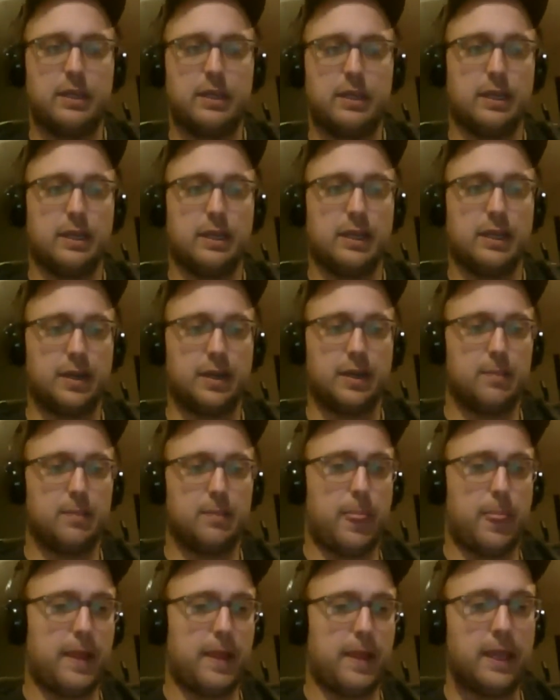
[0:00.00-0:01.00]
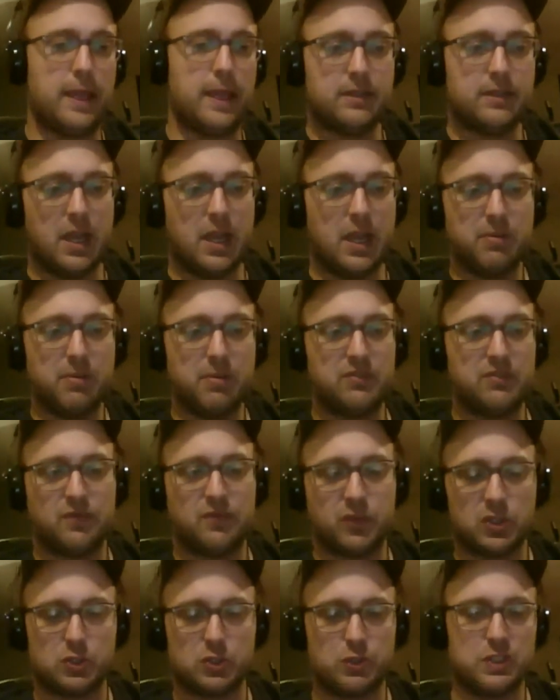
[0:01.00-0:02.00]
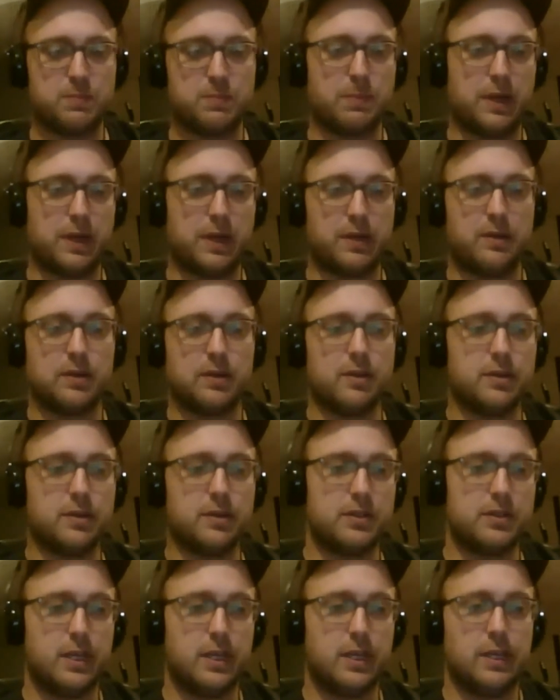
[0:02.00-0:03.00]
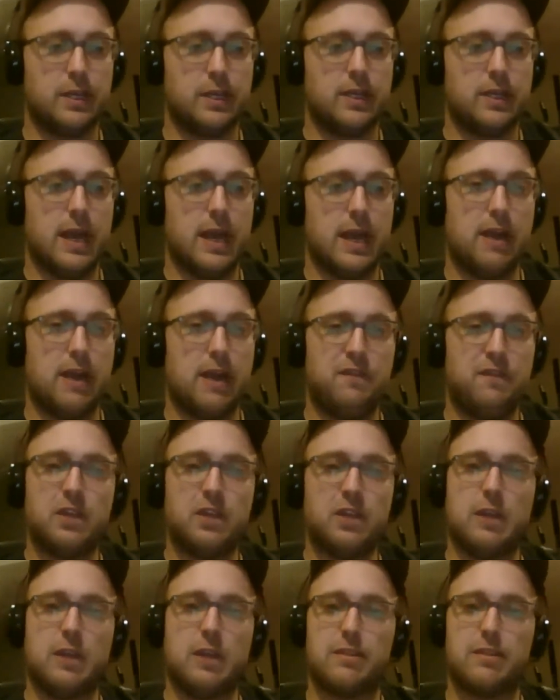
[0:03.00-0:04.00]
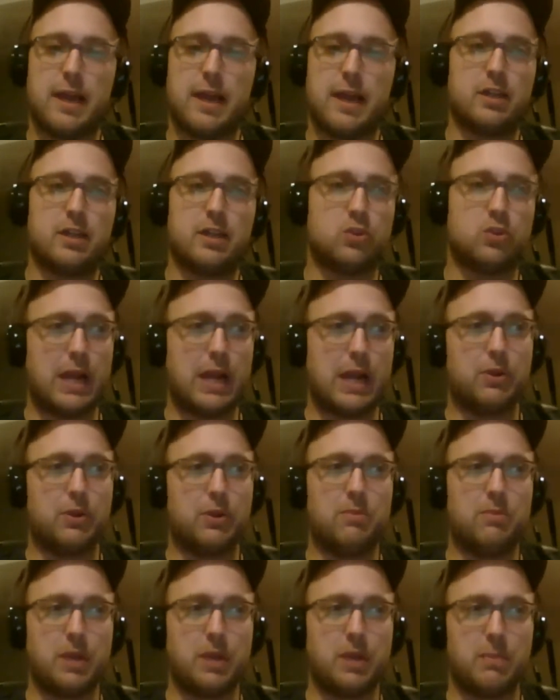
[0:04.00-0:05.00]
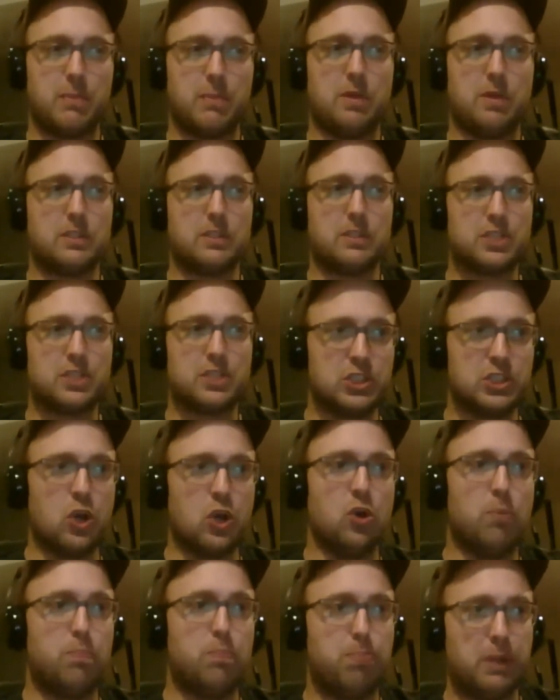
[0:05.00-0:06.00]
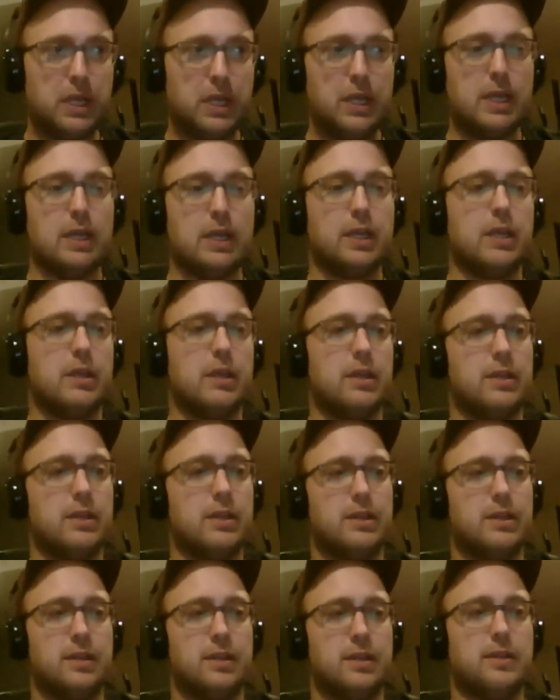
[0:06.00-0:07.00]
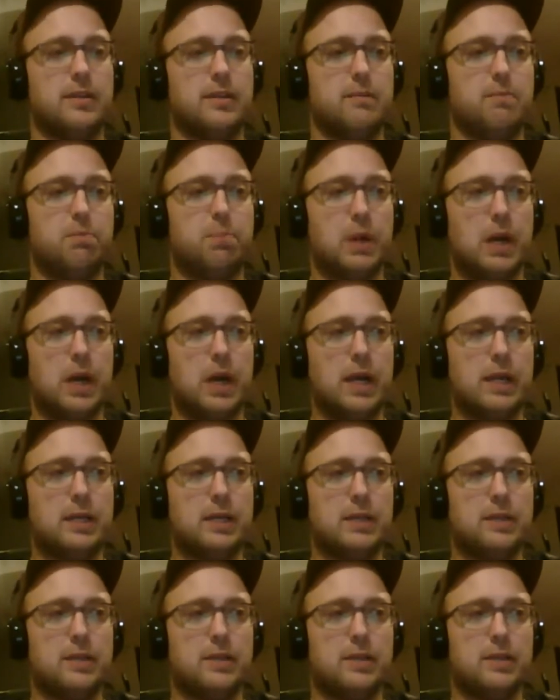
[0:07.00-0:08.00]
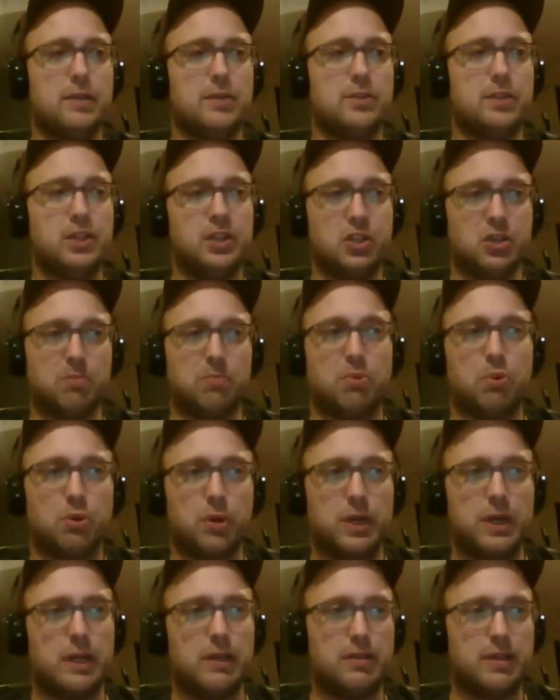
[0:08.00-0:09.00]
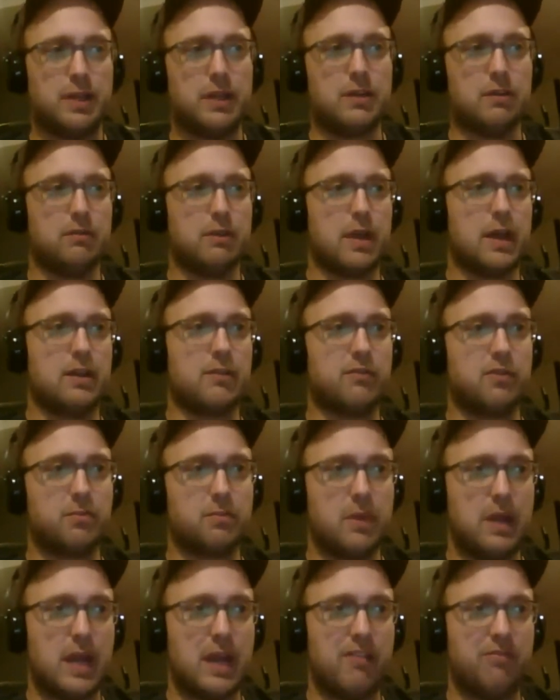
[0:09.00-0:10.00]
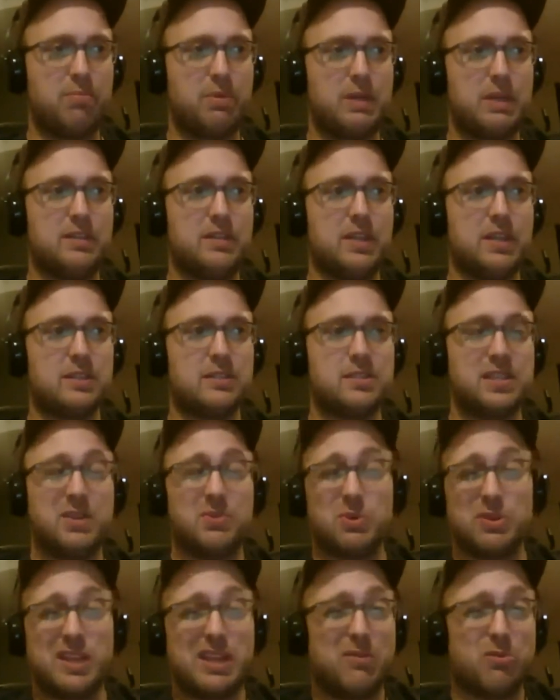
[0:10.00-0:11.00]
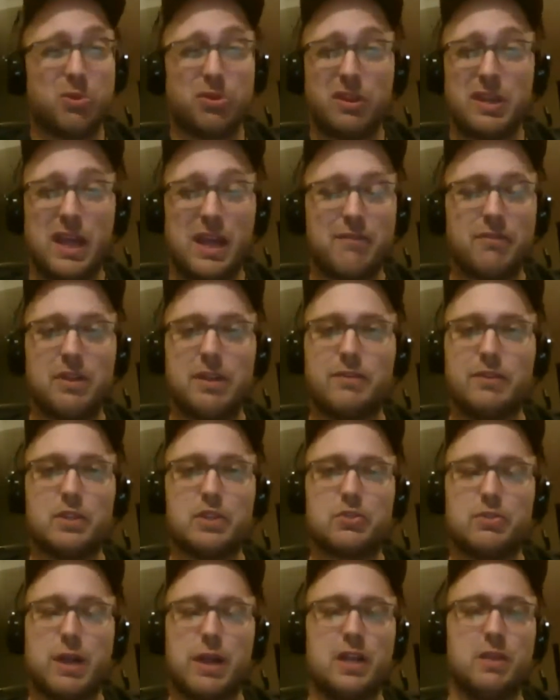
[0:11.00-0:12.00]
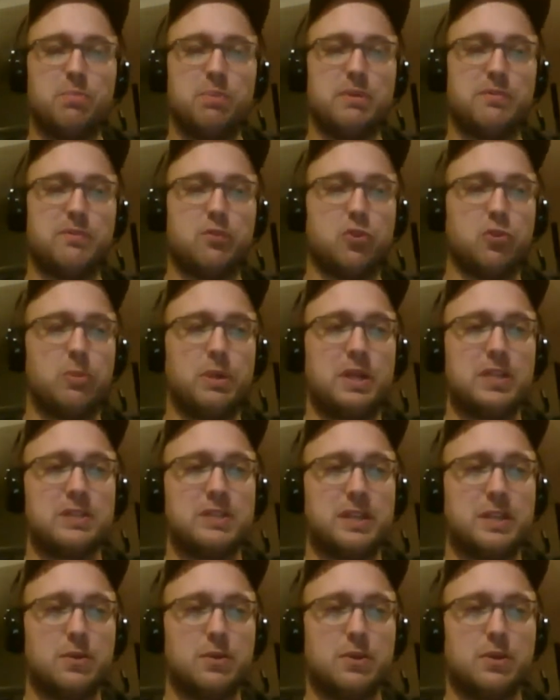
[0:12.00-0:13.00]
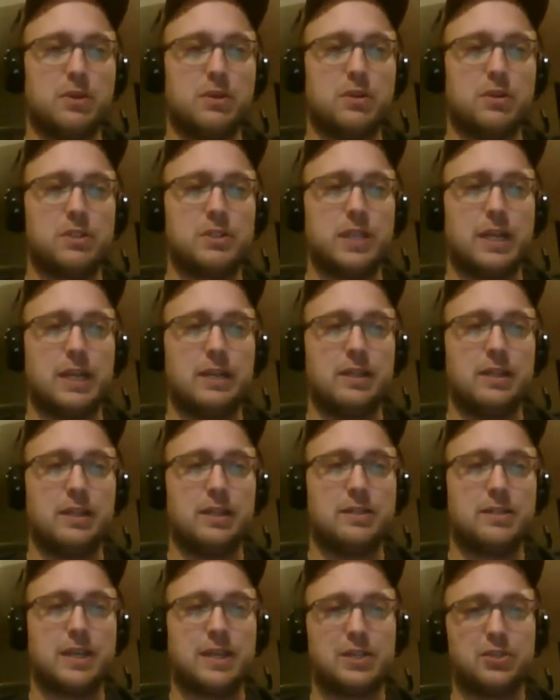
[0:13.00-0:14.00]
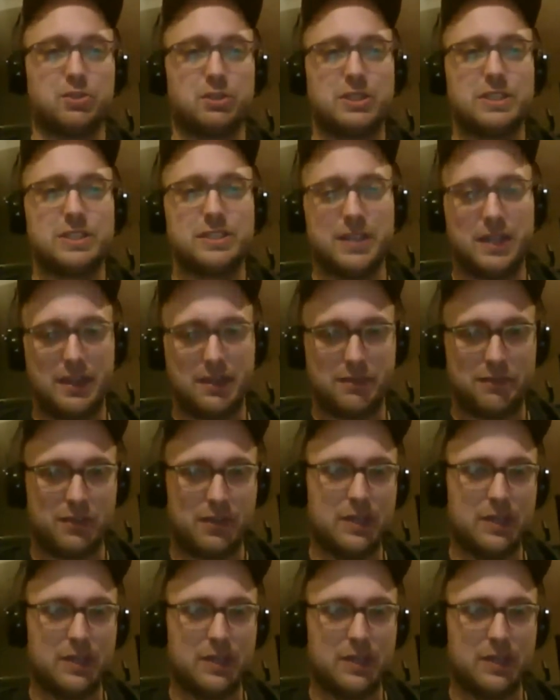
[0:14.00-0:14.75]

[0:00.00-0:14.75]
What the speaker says: any type of first responders, I feel like that crowd in paintball is so big. But to your point, I think a lot of them have PTSD where they really haven't even tried it before because they don't understand that it's actually safe.